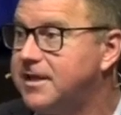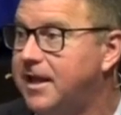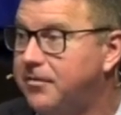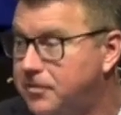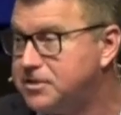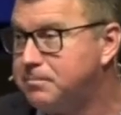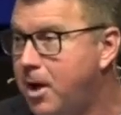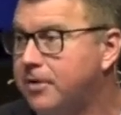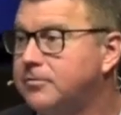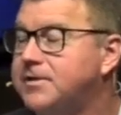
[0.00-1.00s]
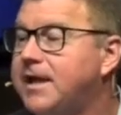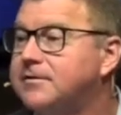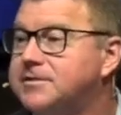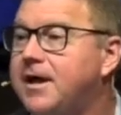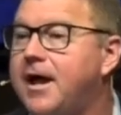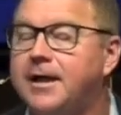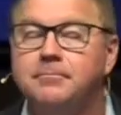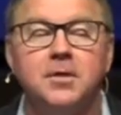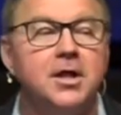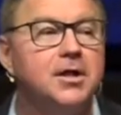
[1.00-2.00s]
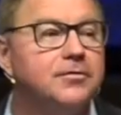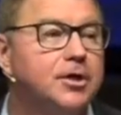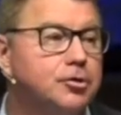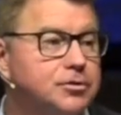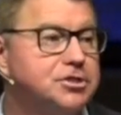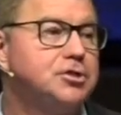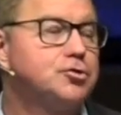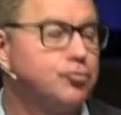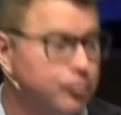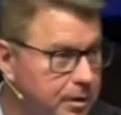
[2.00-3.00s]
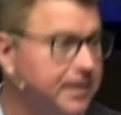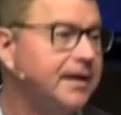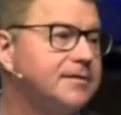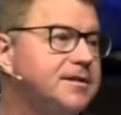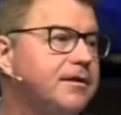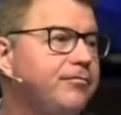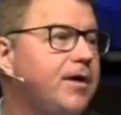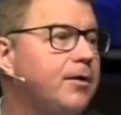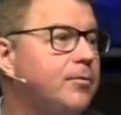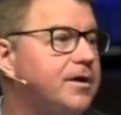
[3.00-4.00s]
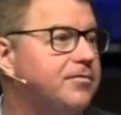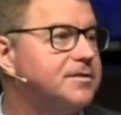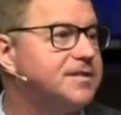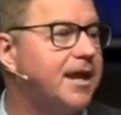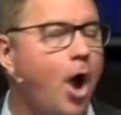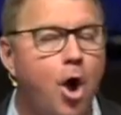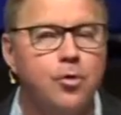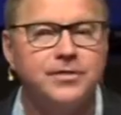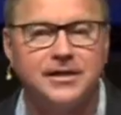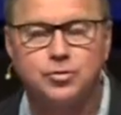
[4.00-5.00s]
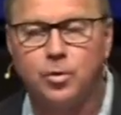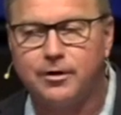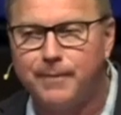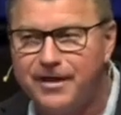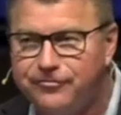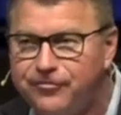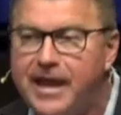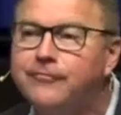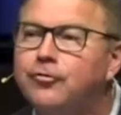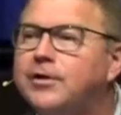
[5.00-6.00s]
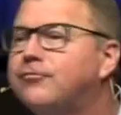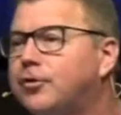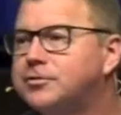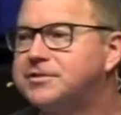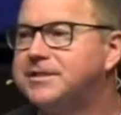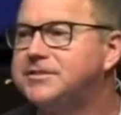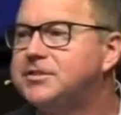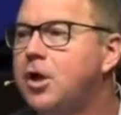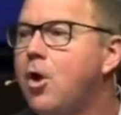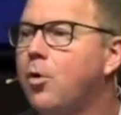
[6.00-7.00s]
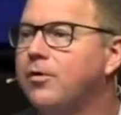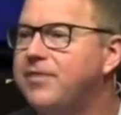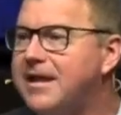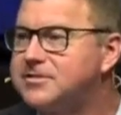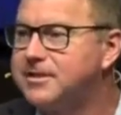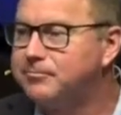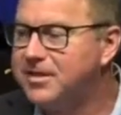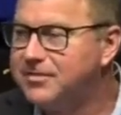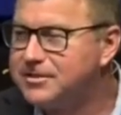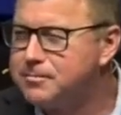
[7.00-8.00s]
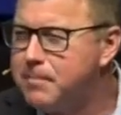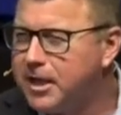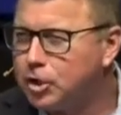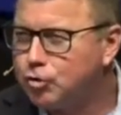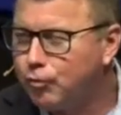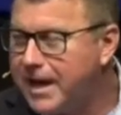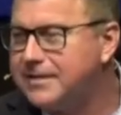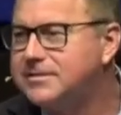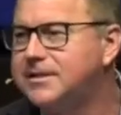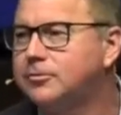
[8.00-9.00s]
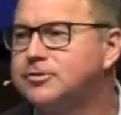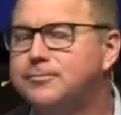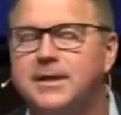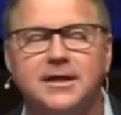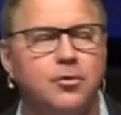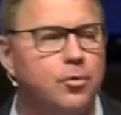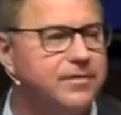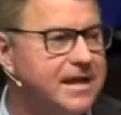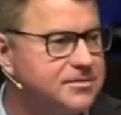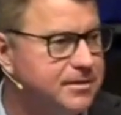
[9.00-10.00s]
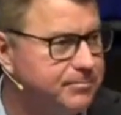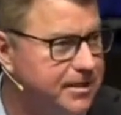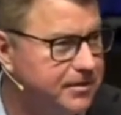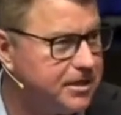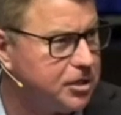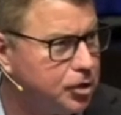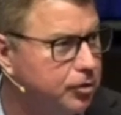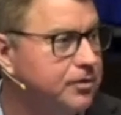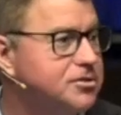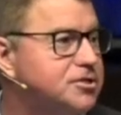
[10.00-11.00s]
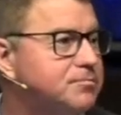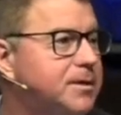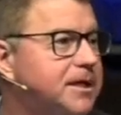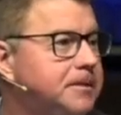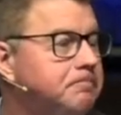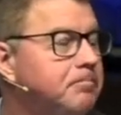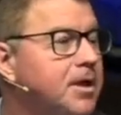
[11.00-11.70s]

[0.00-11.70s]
that in this modern day and time that Christians really identify with and say, oh, that's one of my favorite verses, or that's something that's meant a great deal to me, or that's something that encourages me.